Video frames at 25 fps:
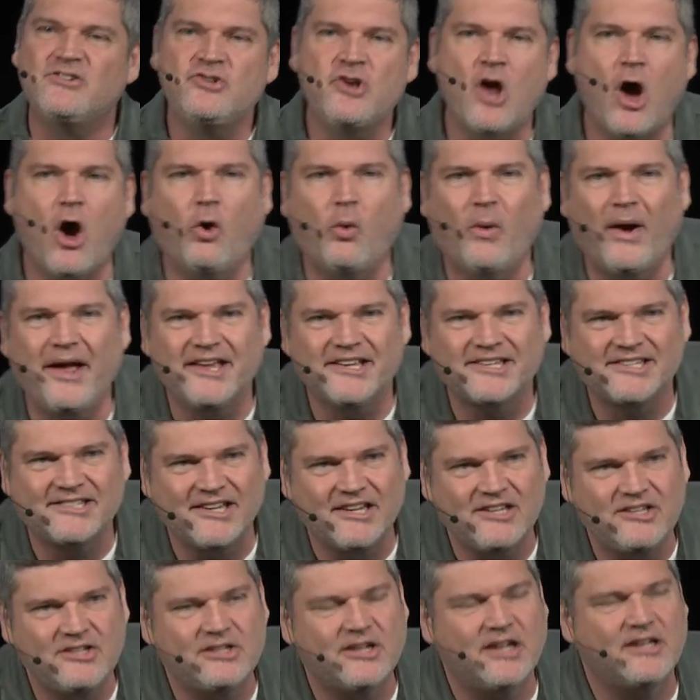in no way
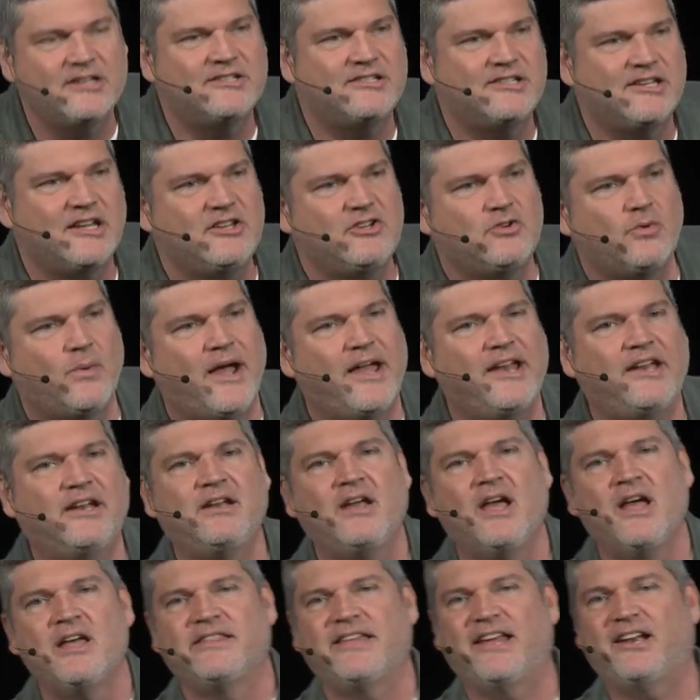
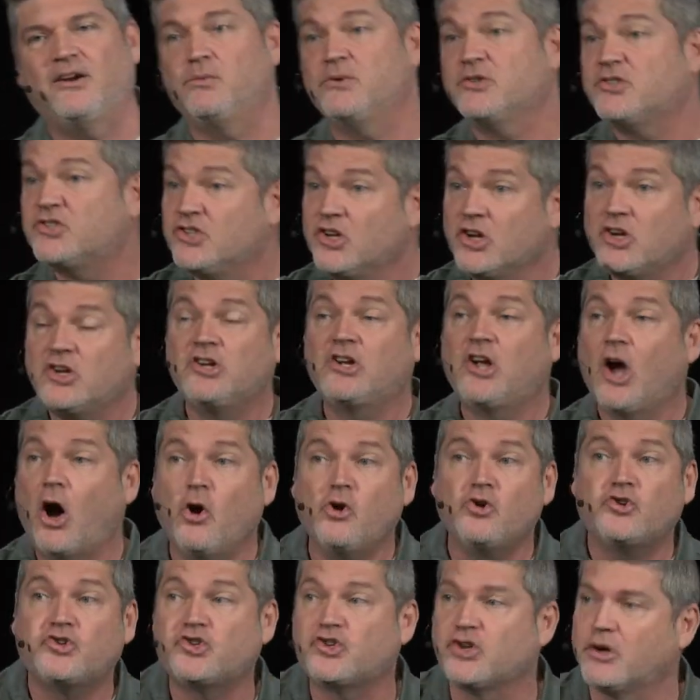insinuated that it was
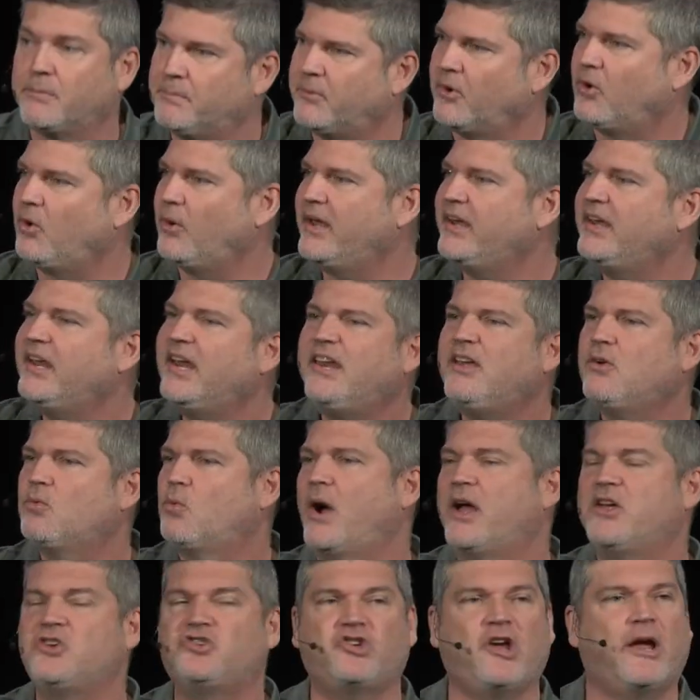negotiable in any
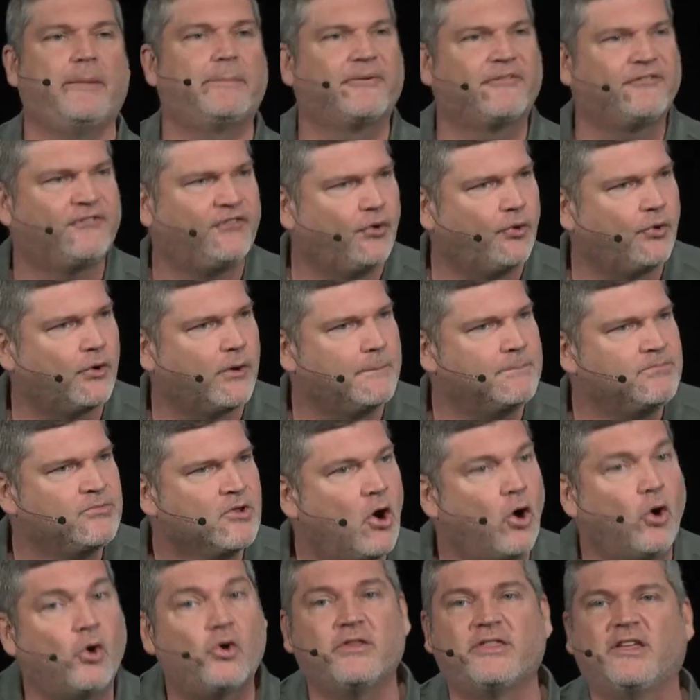way, shape, or form,
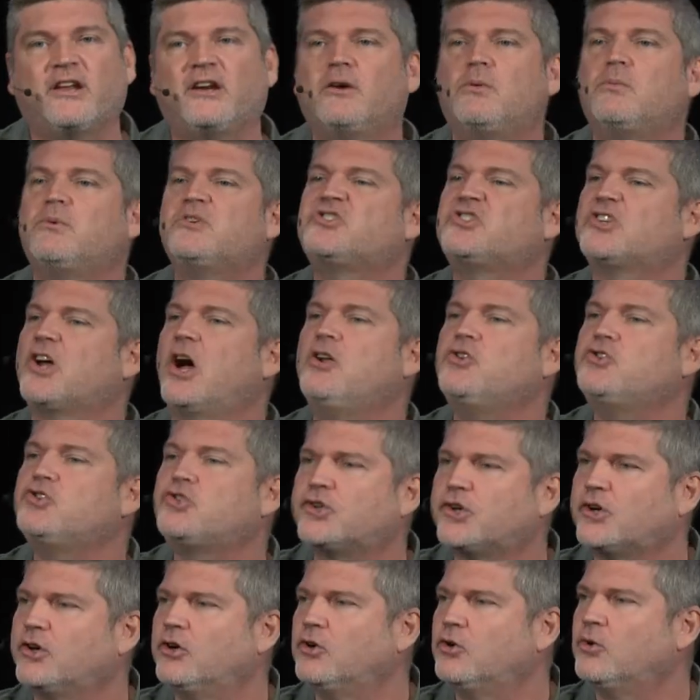or that it was
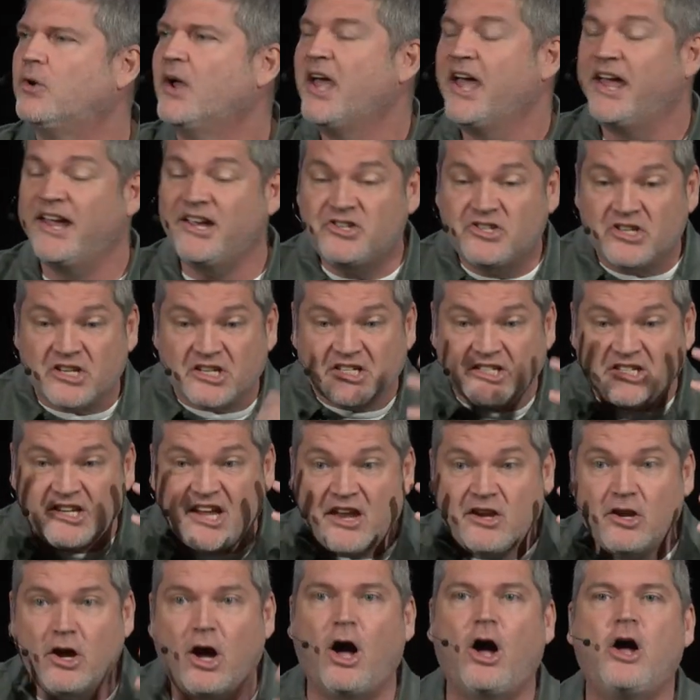untrue. He just
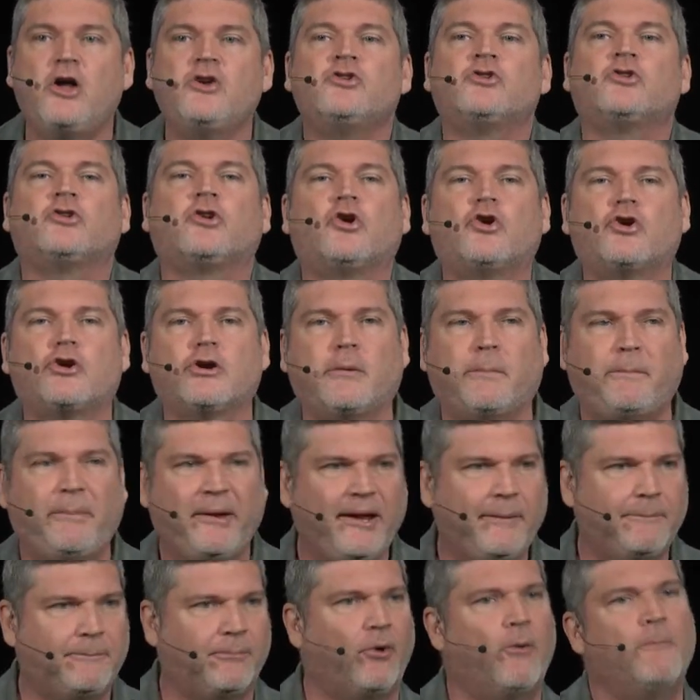said un. Learn
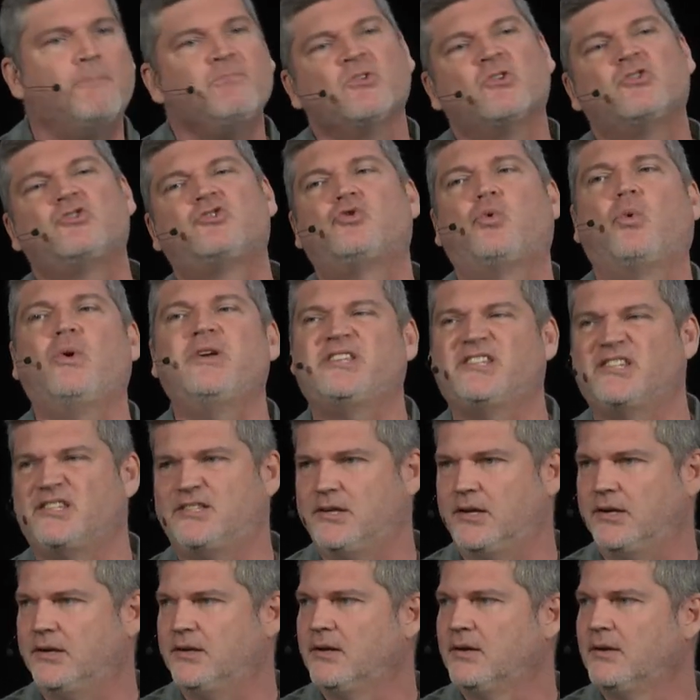people
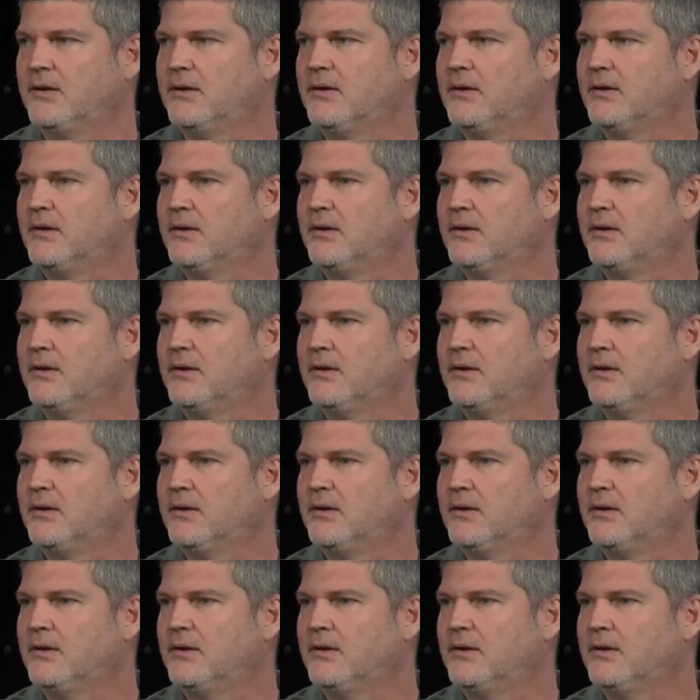twist it